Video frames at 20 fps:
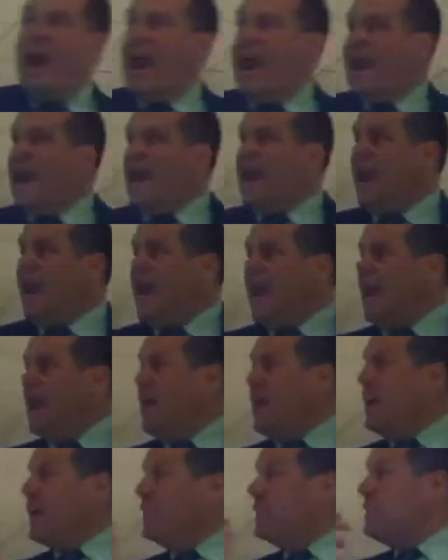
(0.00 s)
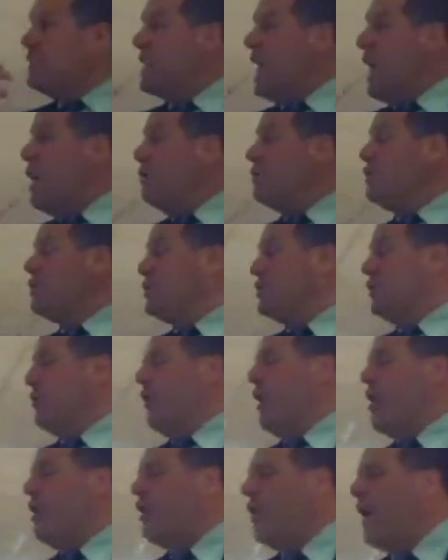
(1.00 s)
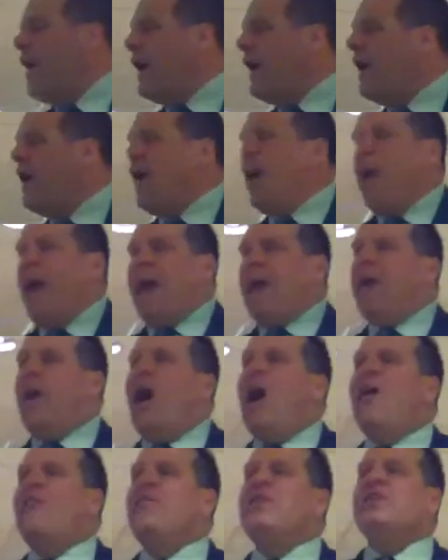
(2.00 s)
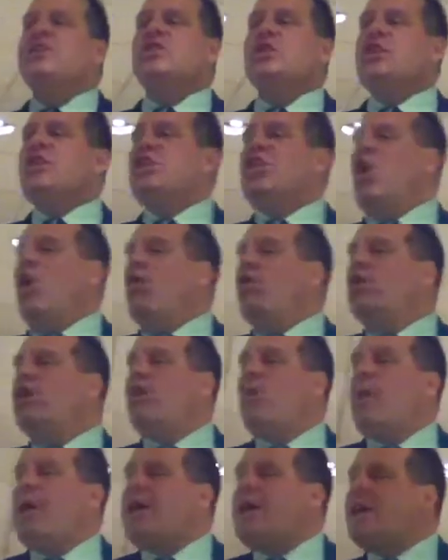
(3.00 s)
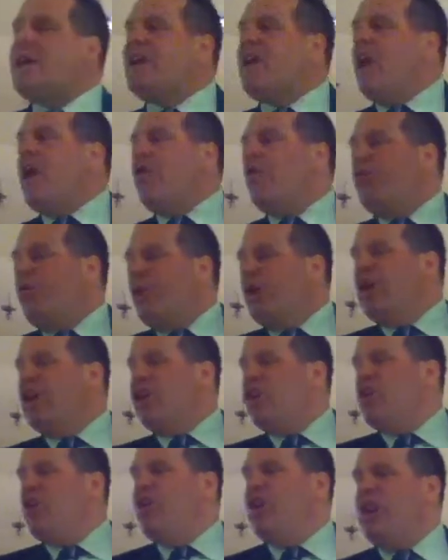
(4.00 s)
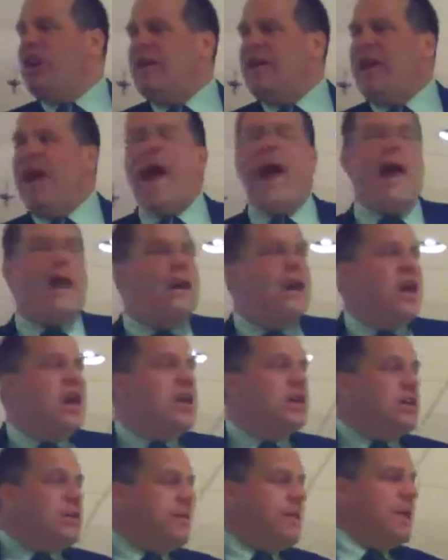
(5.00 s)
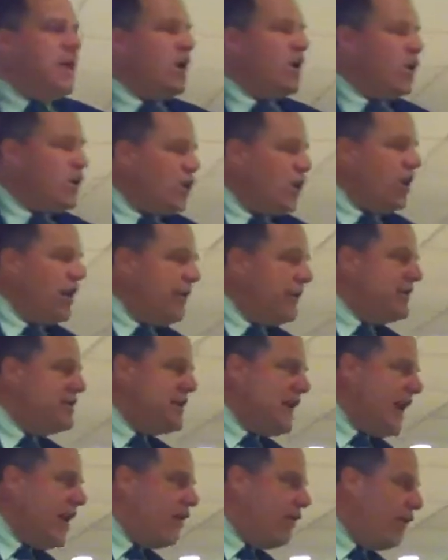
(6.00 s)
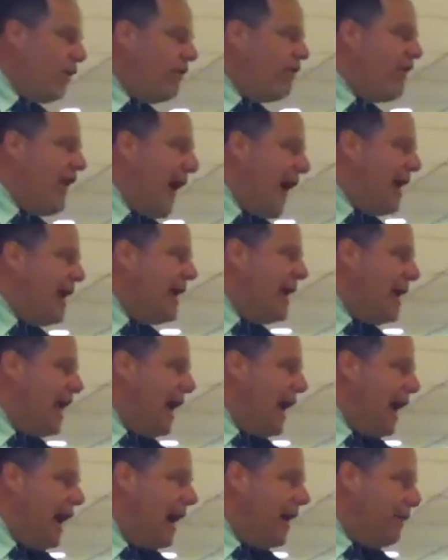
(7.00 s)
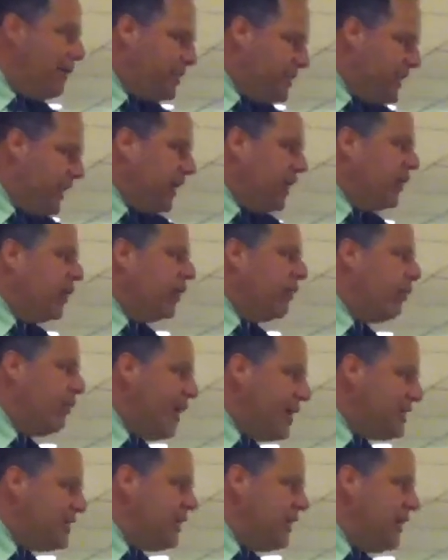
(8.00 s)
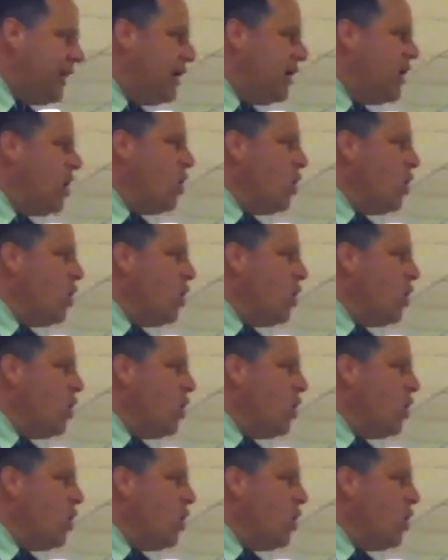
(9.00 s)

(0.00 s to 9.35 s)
and he could sound just the right way. And obviously the only way he got really good in that, to be a good imitator of that particular president,